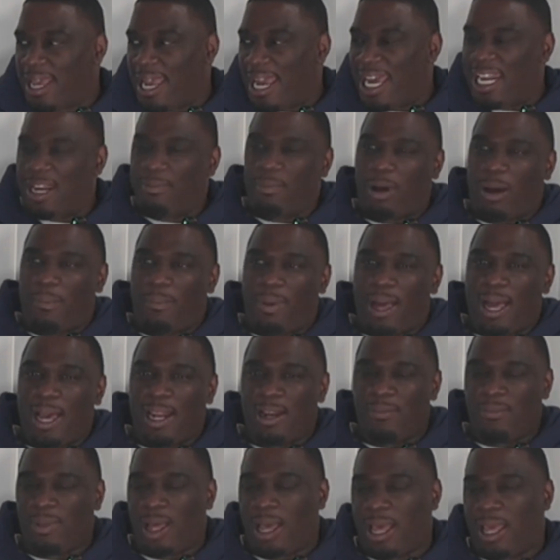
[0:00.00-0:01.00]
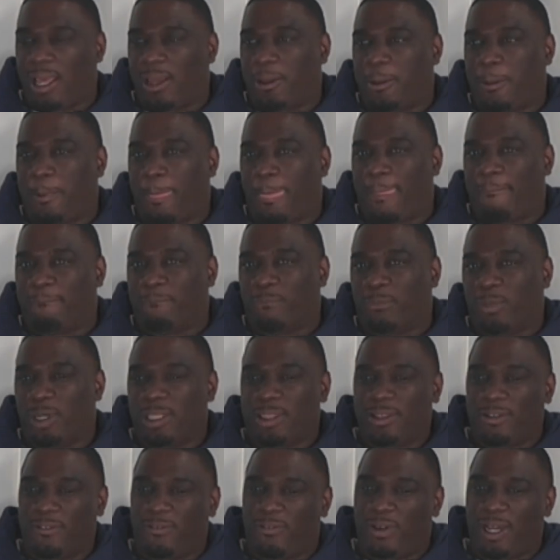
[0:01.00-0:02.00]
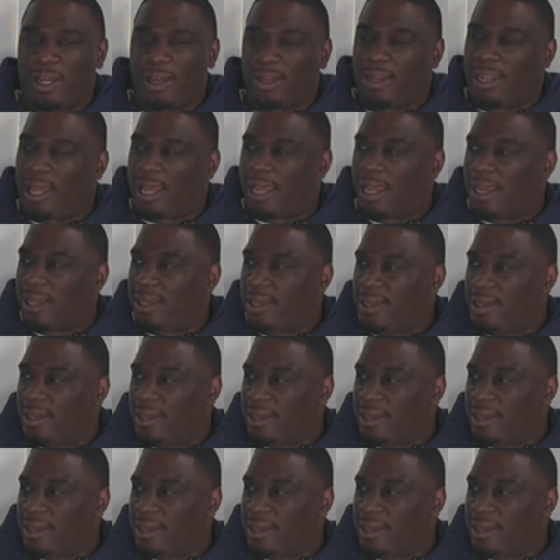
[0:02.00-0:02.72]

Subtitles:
And in my mind, I'm like, what the fuck, like